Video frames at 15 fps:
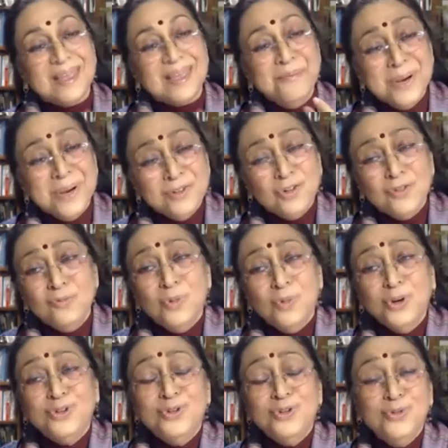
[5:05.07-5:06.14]
much of
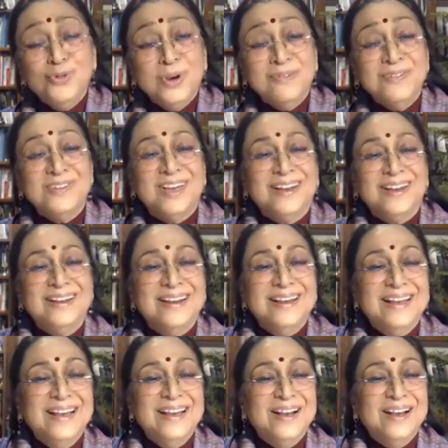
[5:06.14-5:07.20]
what you have said
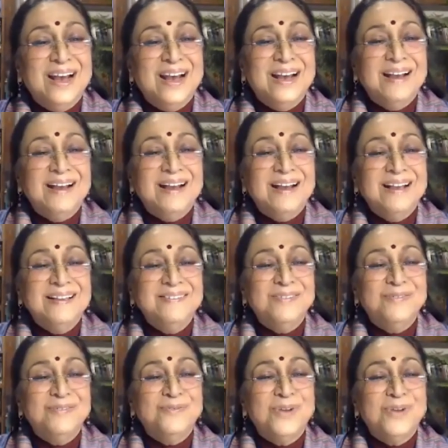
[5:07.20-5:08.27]
has
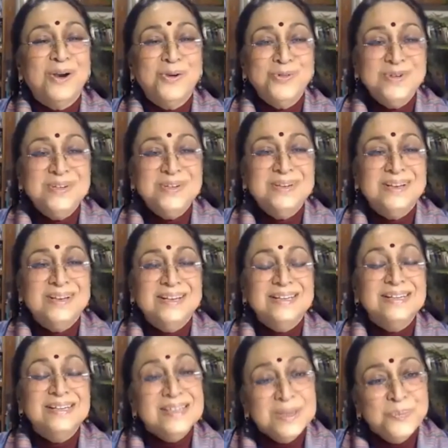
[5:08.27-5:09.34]
found
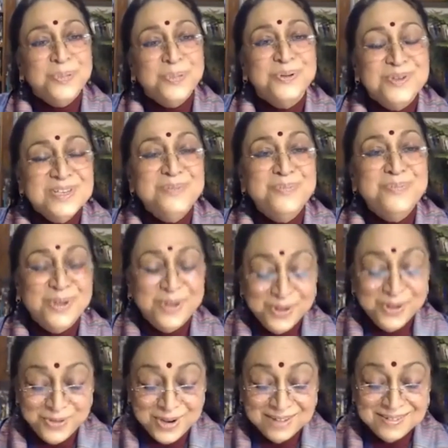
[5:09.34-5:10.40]
deep, deep
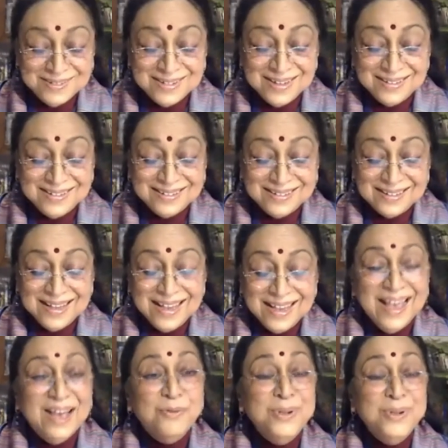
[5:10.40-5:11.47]
resonance.
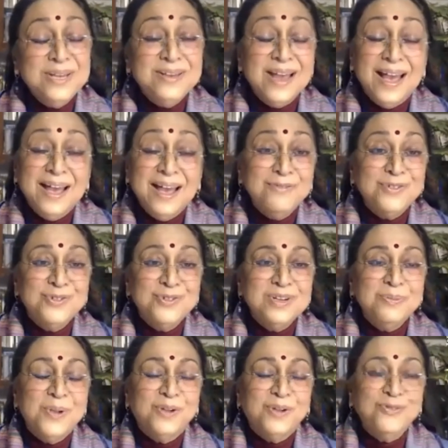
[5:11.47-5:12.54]
We have today
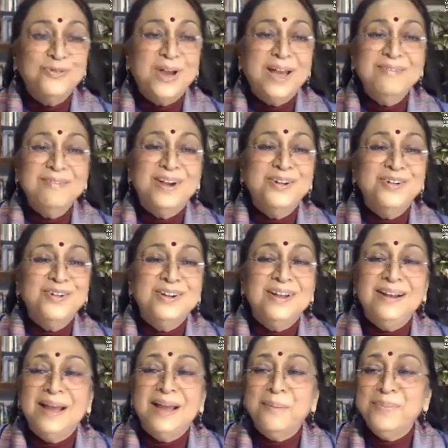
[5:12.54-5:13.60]
about 500
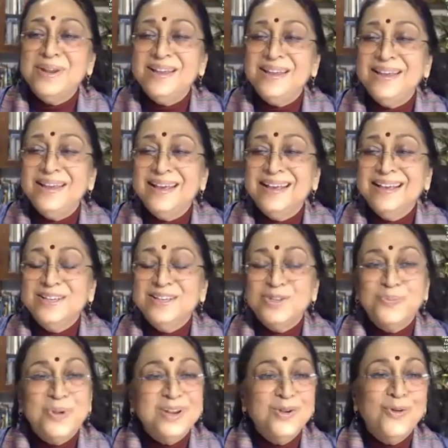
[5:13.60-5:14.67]
alumni
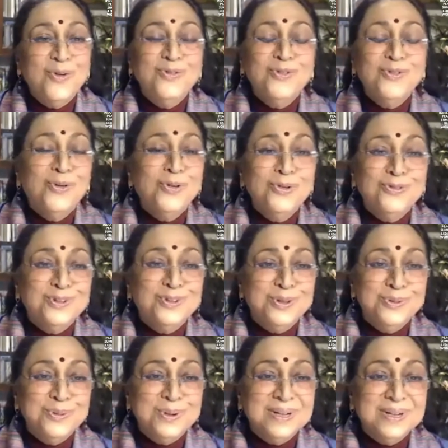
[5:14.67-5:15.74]
spread all over the
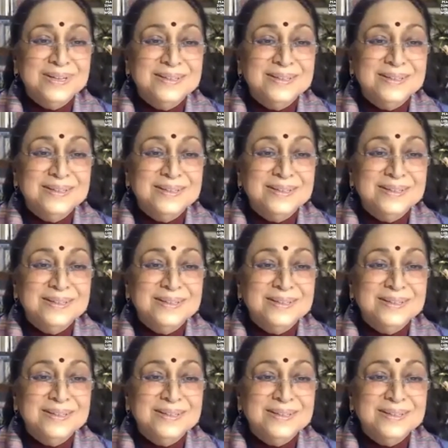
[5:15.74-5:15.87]
world,